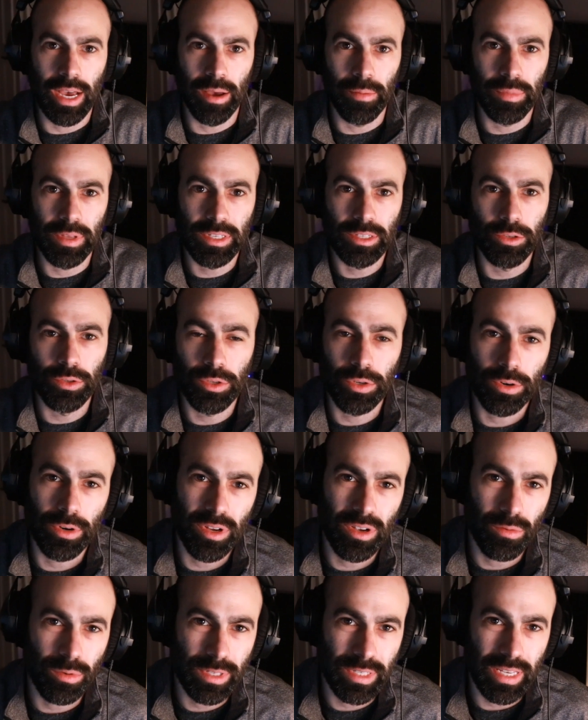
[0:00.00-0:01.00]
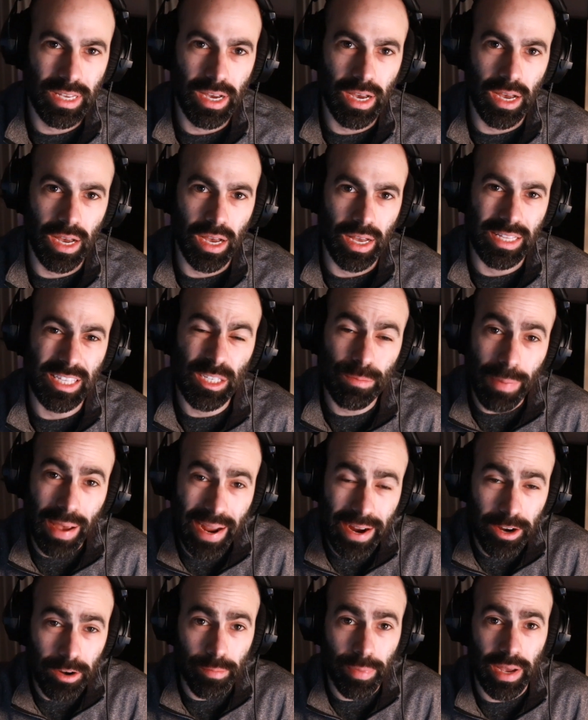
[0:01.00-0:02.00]
This tutorial was
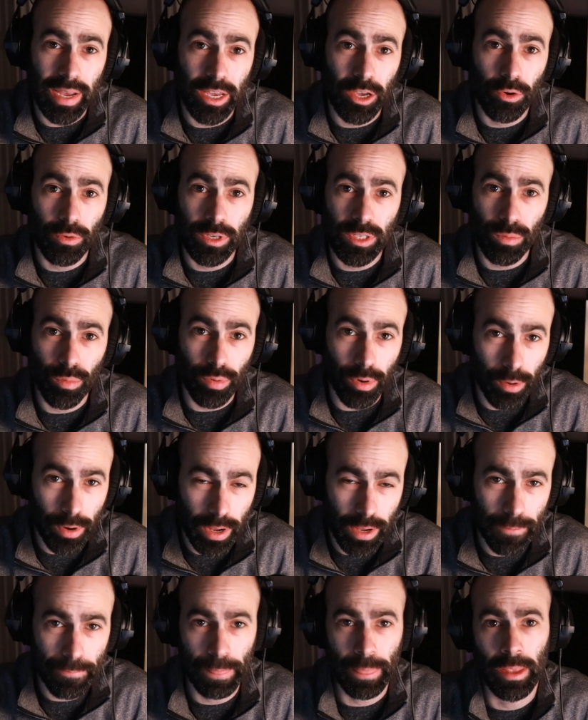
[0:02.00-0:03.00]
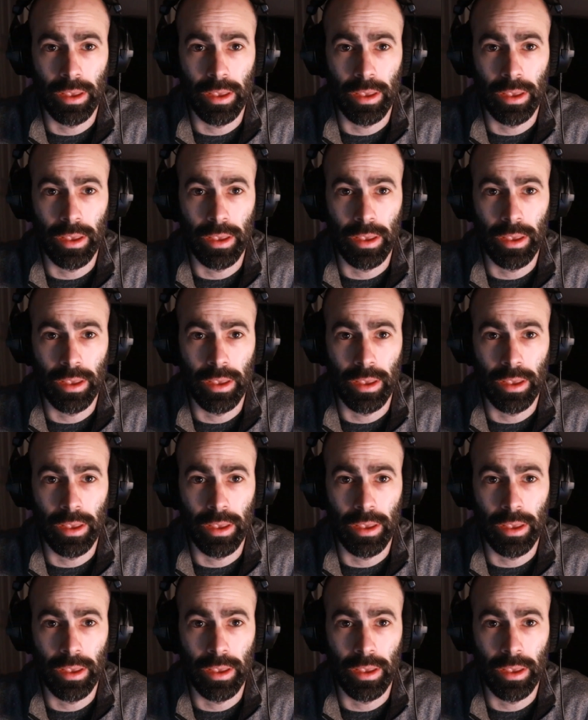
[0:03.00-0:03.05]
inspired by Chris Broda,